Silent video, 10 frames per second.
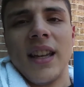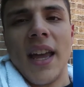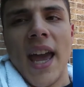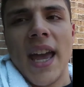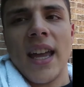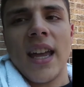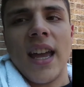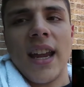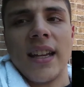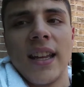EA,
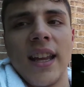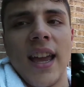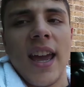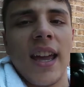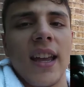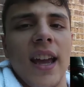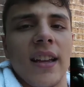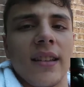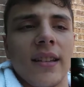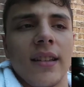and EA
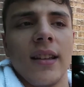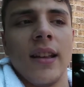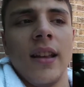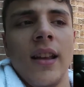has